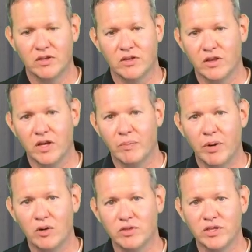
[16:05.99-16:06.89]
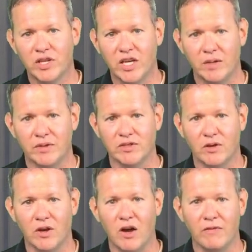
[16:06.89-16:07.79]
so the opposing team is
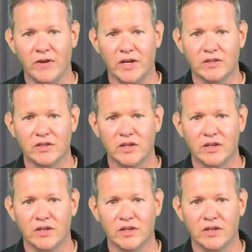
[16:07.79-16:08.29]
on offense.